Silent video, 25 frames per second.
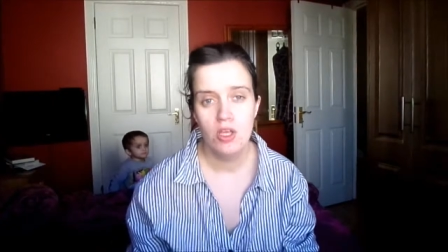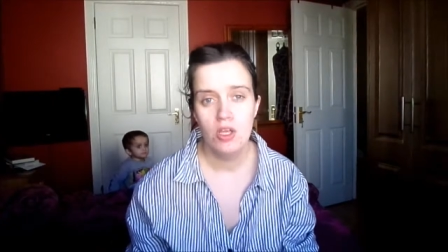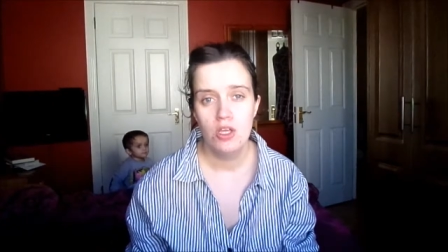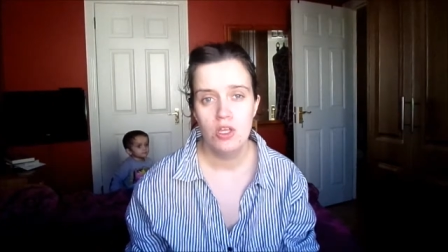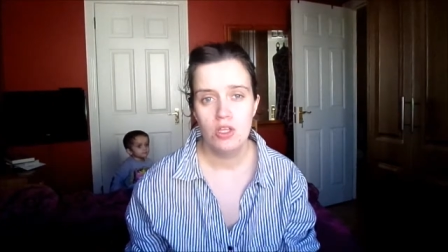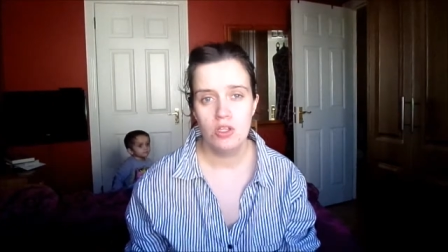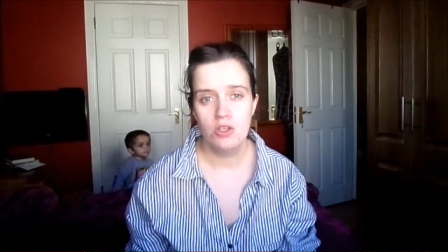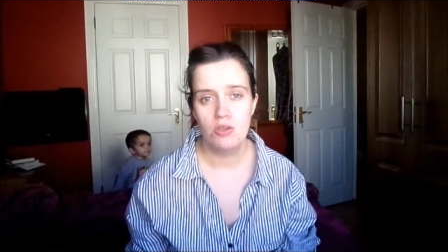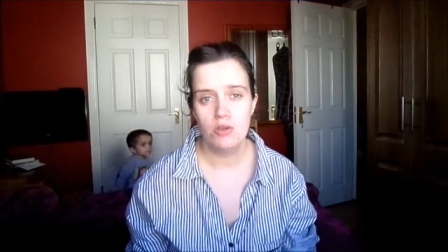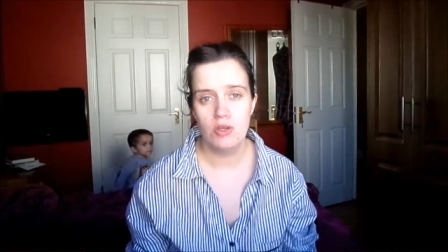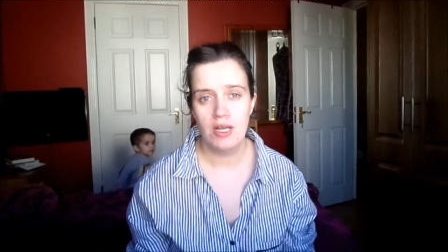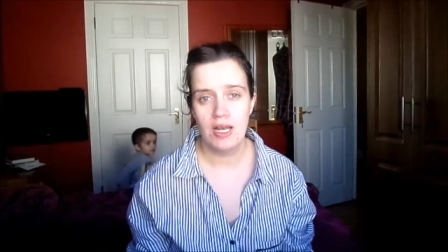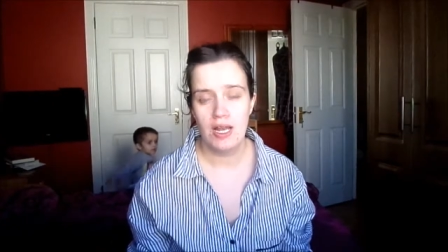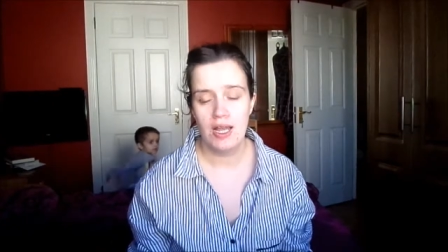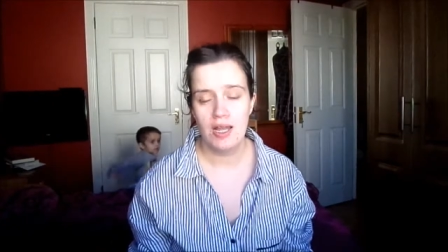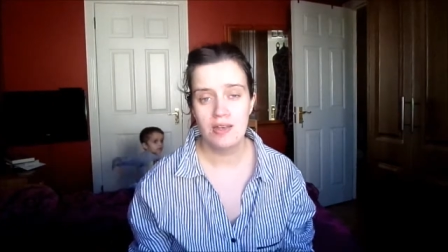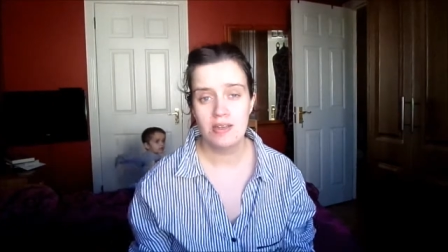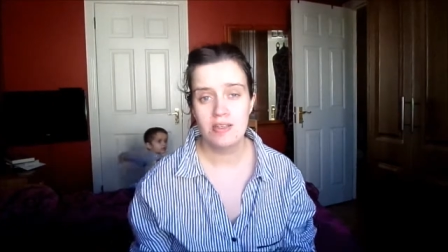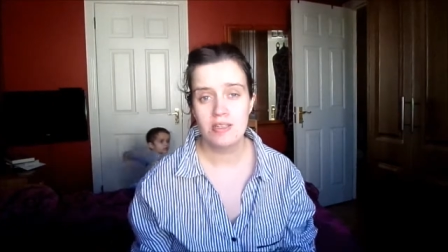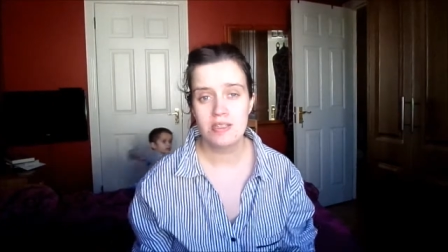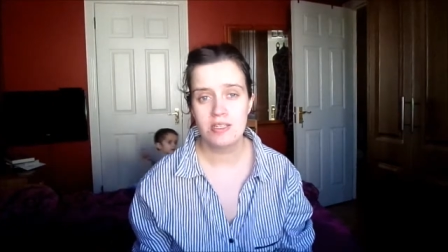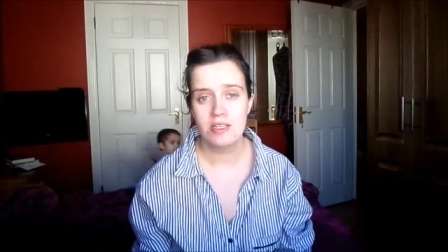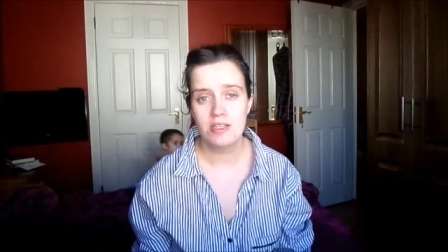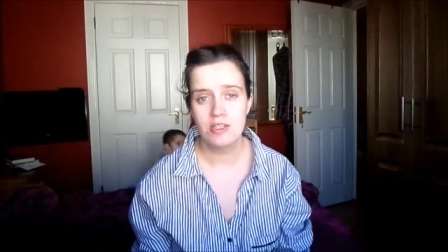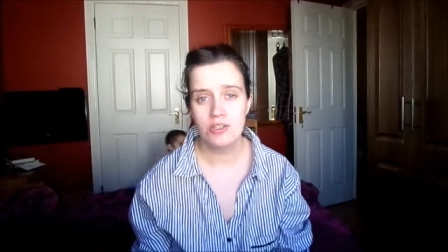You
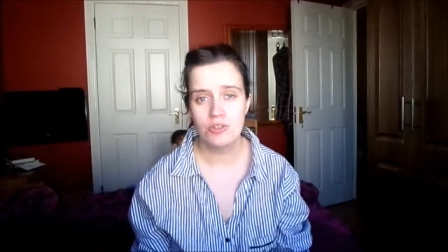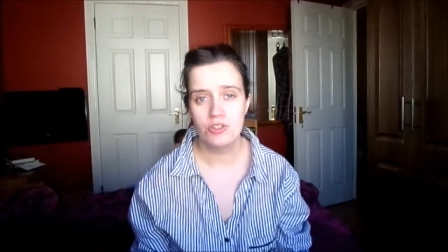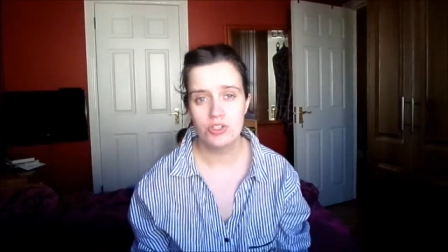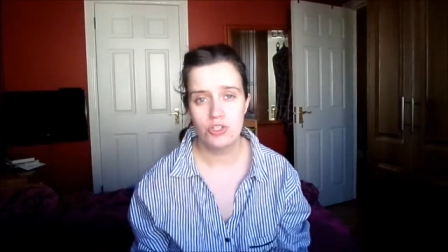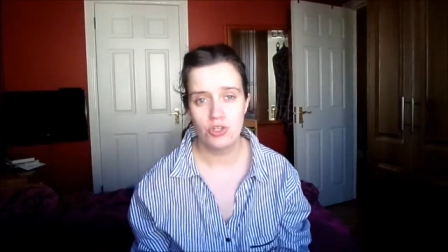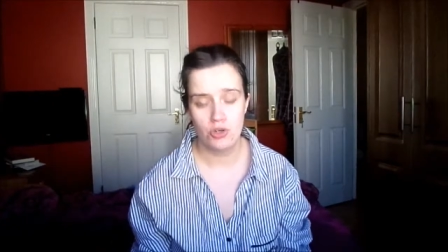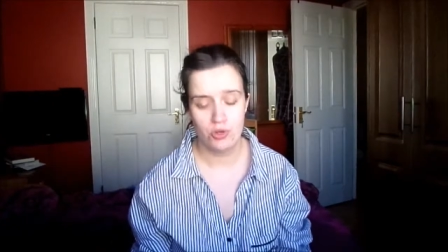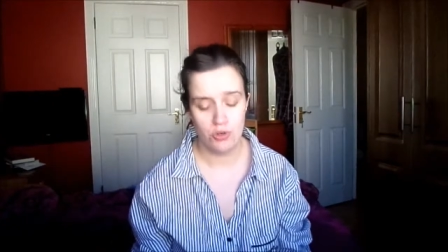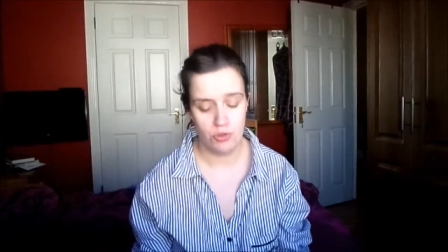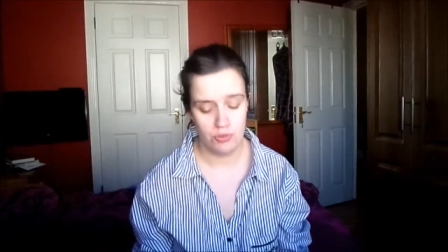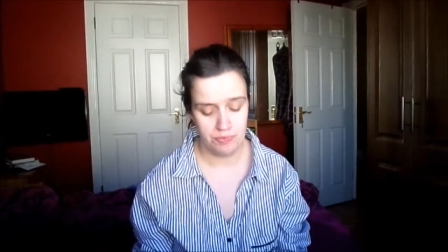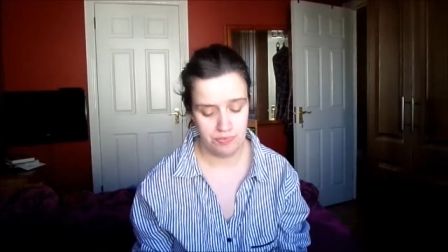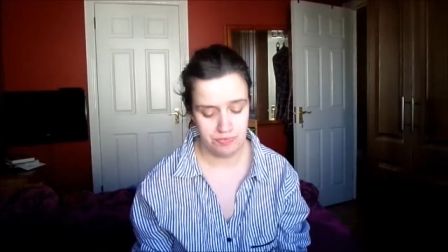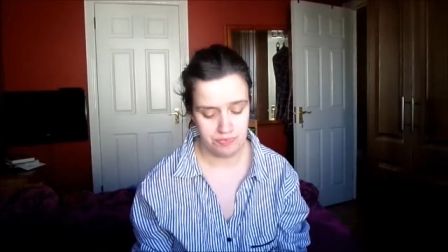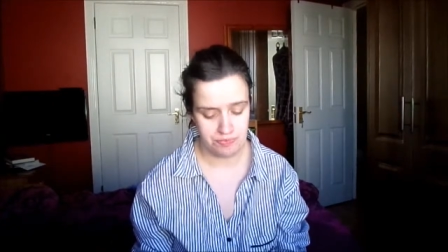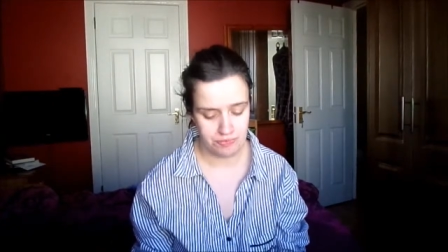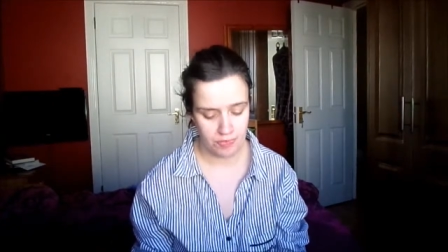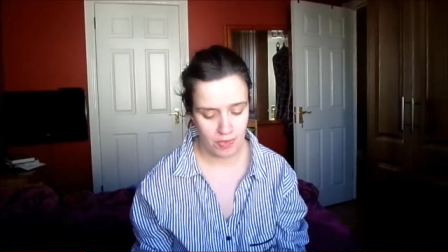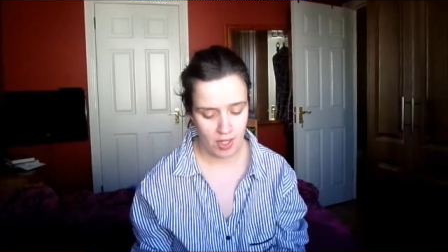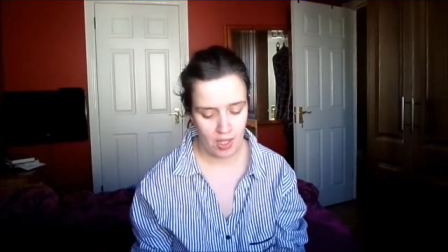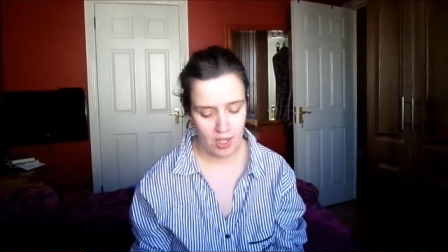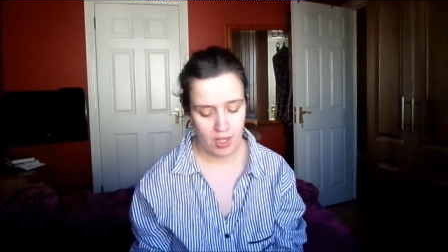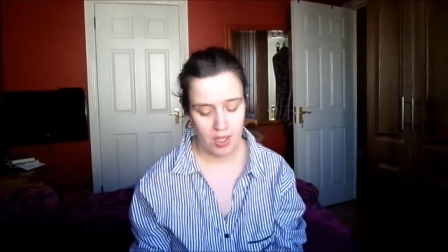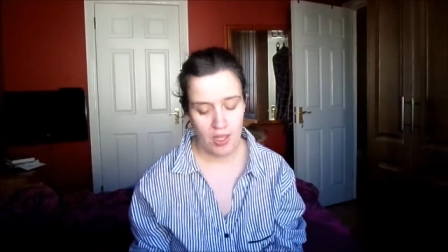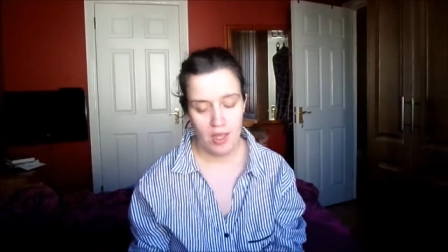cleanse and you tone,
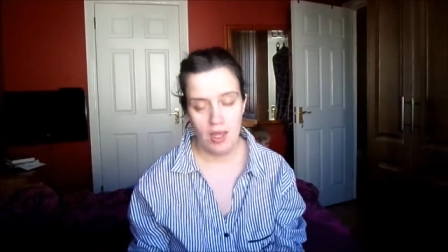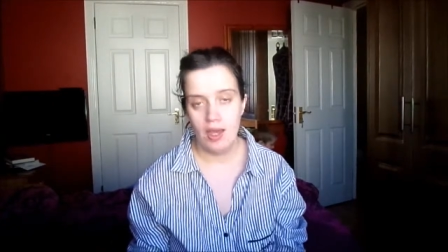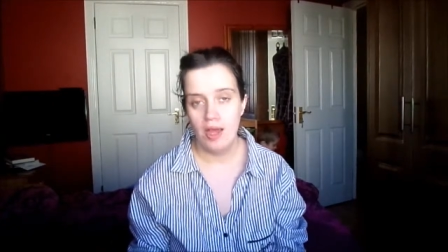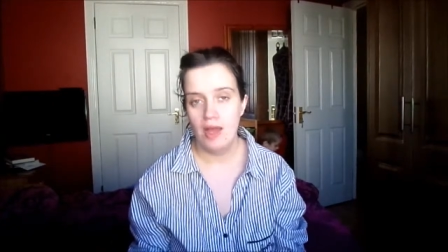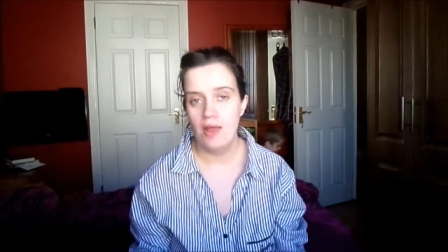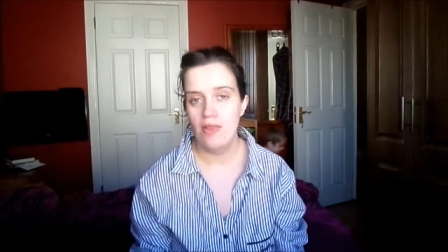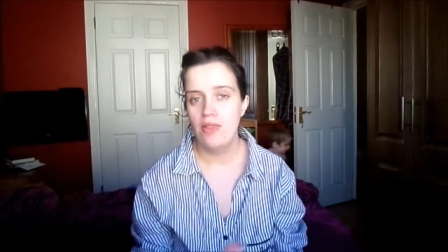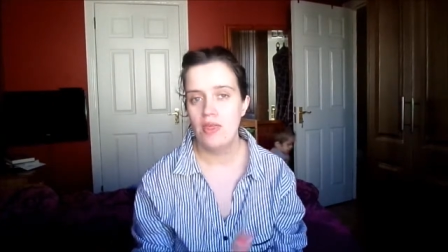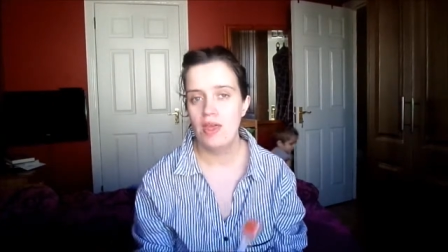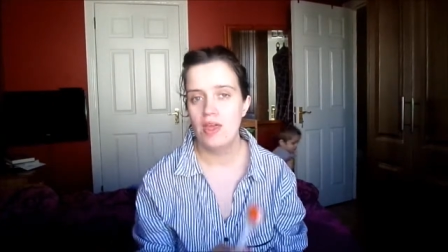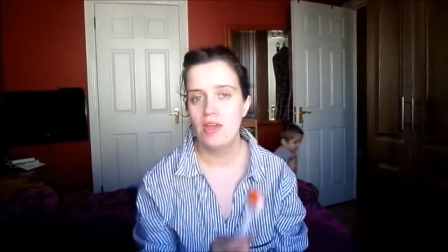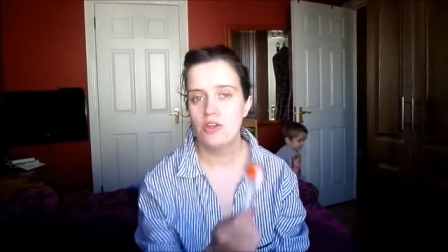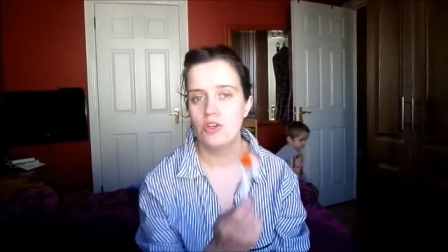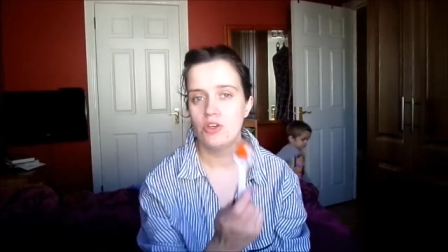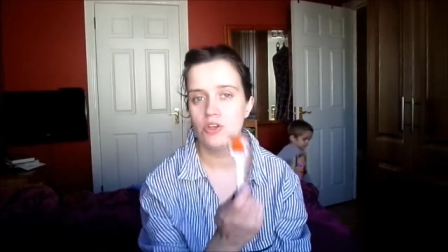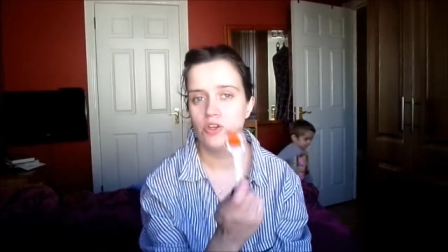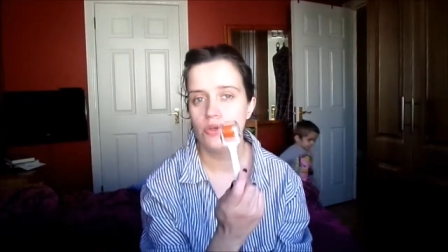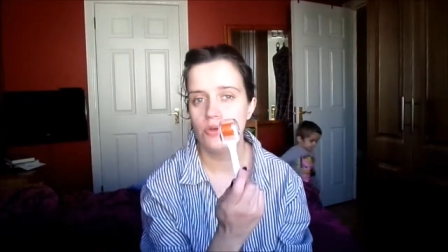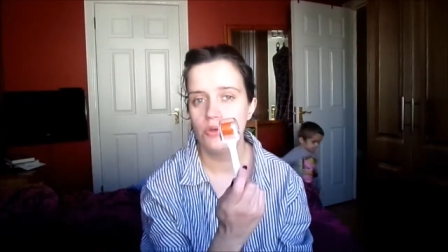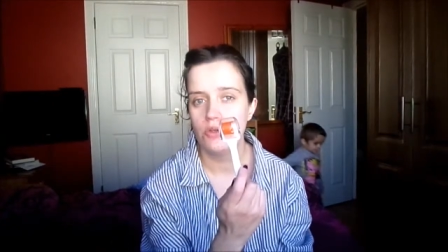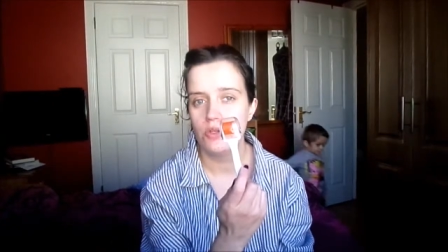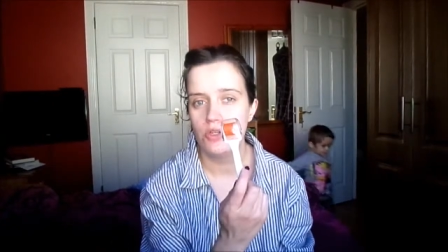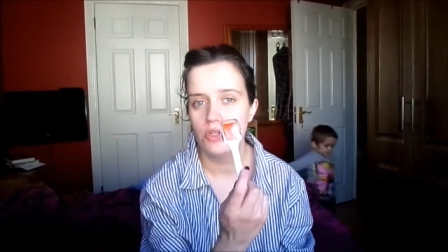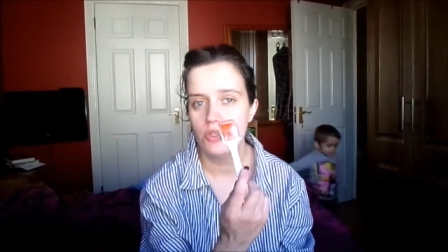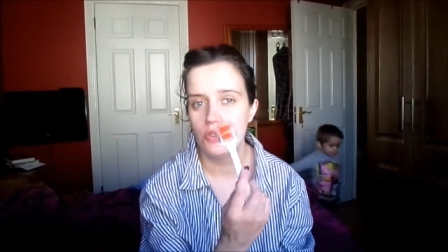and then you
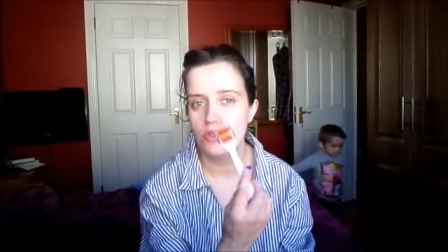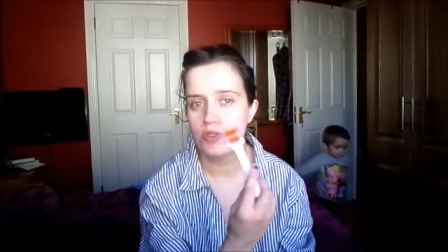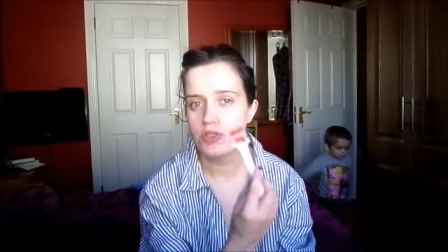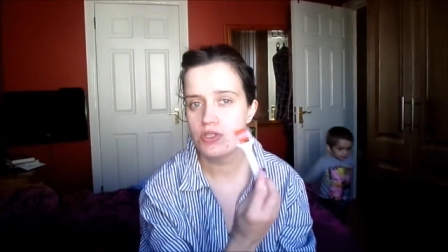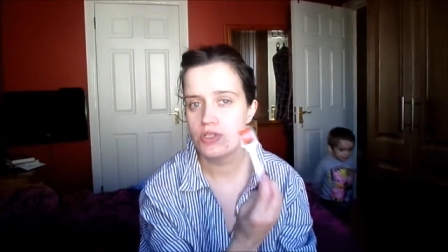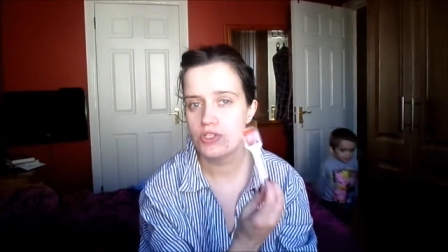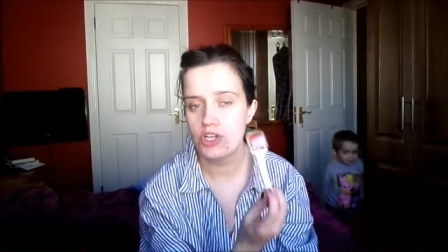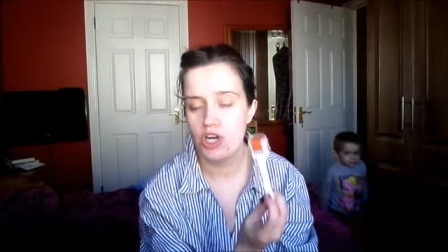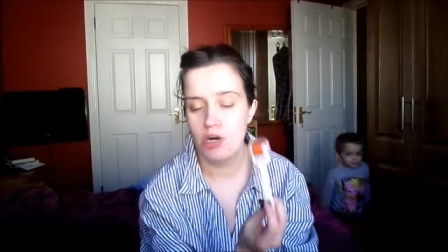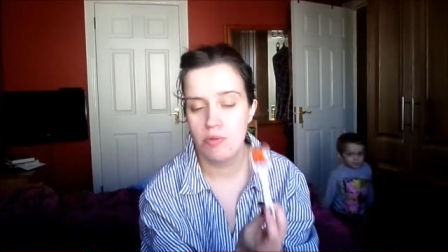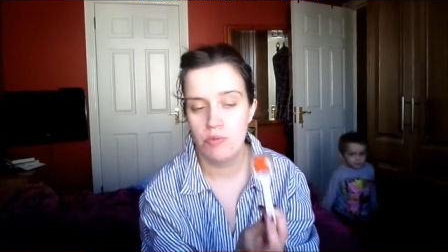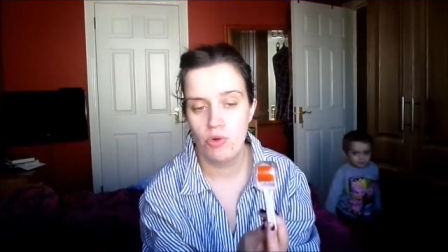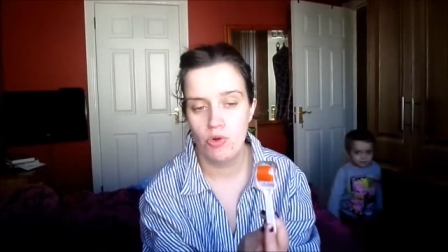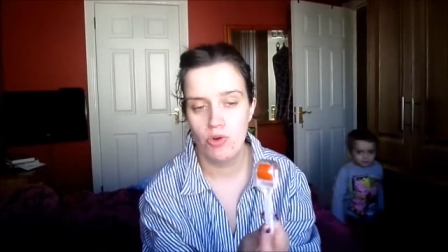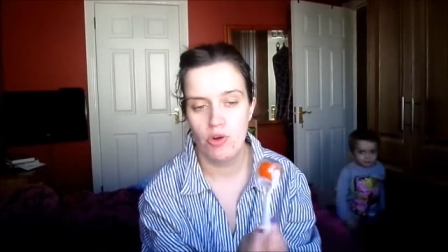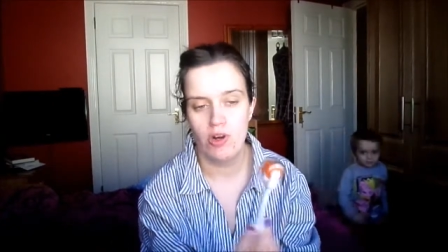use the derma roller.